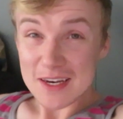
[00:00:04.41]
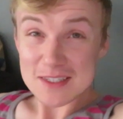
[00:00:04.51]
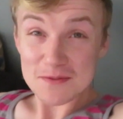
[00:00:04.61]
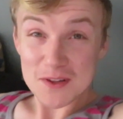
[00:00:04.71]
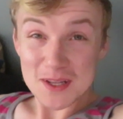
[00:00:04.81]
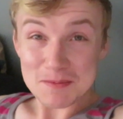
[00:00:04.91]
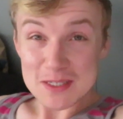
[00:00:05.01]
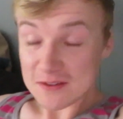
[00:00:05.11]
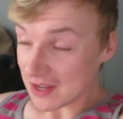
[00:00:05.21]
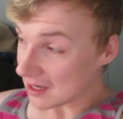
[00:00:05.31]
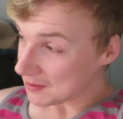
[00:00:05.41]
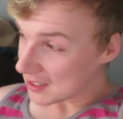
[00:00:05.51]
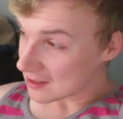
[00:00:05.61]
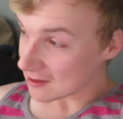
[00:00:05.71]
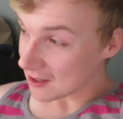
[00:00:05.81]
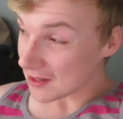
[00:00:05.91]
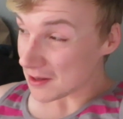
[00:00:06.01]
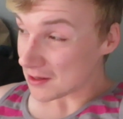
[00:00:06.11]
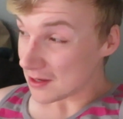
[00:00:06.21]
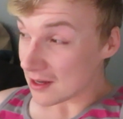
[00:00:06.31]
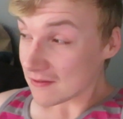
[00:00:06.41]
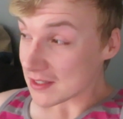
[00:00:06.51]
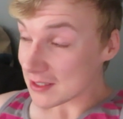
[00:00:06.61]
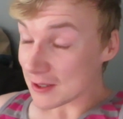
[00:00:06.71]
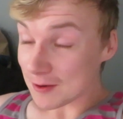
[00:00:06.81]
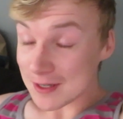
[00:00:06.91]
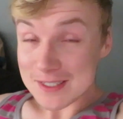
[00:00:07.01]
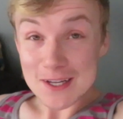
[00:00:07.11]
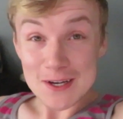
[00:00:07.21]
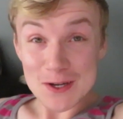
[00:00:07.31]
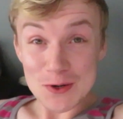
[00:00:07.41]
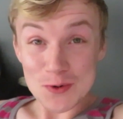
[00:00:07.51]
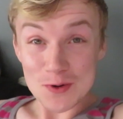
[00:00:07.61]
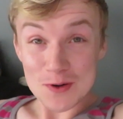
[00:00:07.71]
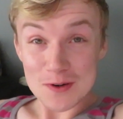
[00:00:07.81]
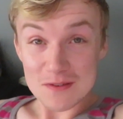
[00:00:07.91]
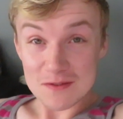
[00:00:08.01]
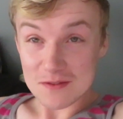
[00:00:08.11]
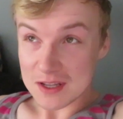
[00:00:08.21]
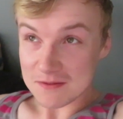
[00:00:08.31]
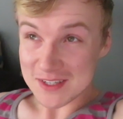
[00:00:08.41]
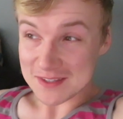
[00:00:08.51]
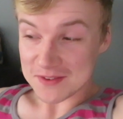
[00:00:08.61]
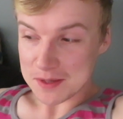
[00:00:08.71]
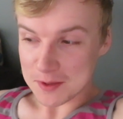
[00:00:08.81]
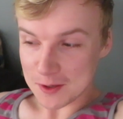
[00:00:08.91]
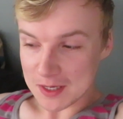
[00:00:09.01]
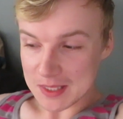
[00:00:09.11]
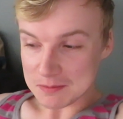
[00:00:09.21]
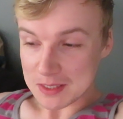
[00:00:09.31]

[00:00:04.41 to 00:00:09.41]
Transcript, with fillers: Doesn't feel like much of a happy Easter now that none of us can go outside or like visit family or anything,